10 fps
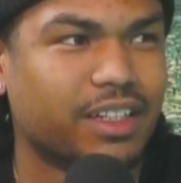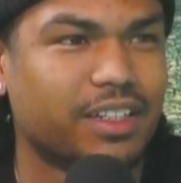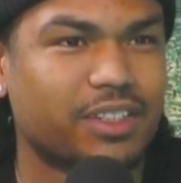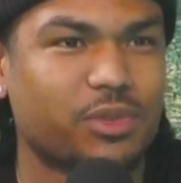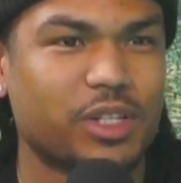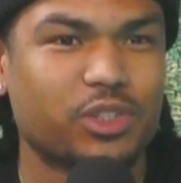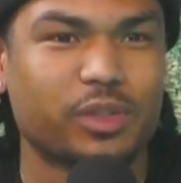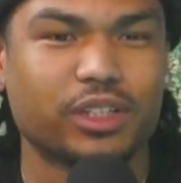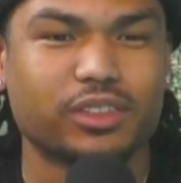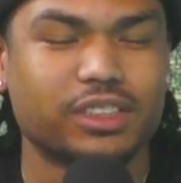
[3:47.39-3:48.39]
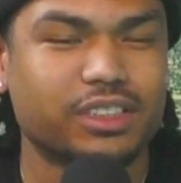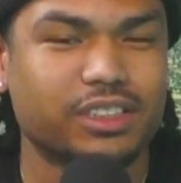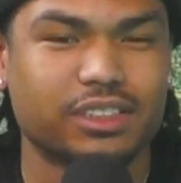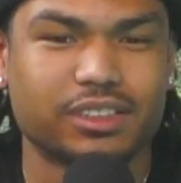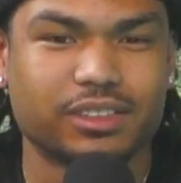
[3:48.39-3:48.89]
And then
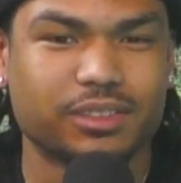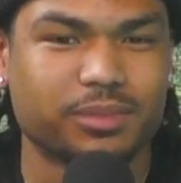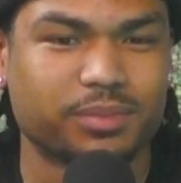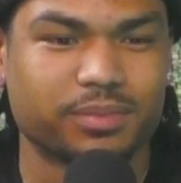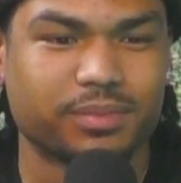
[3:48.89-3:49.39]
2023, I